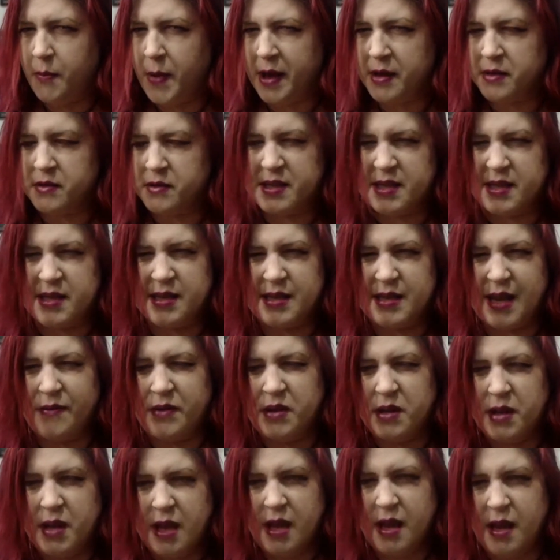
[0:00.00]

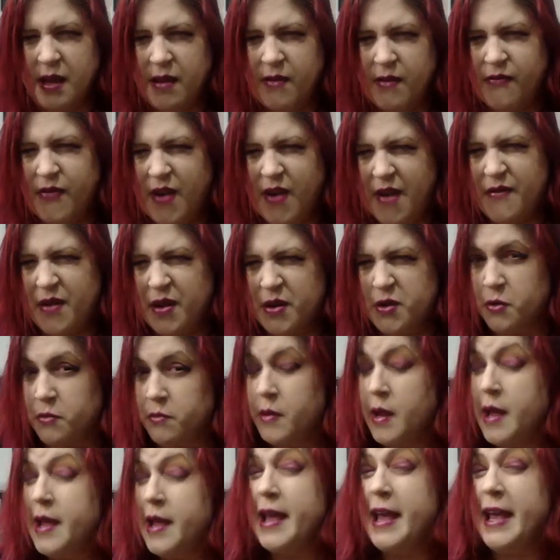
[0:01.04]

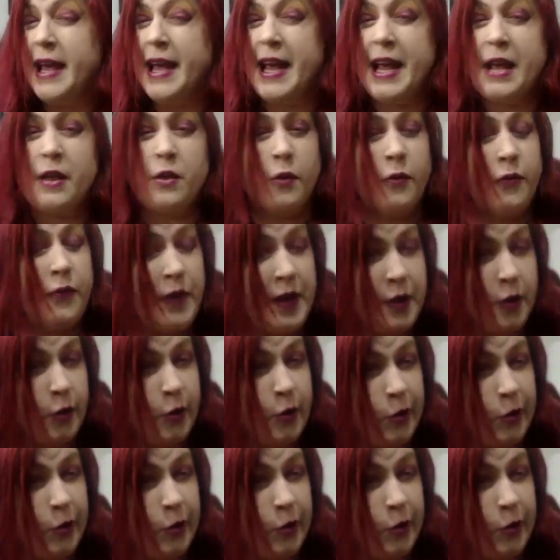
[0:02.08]
7,500 either feet or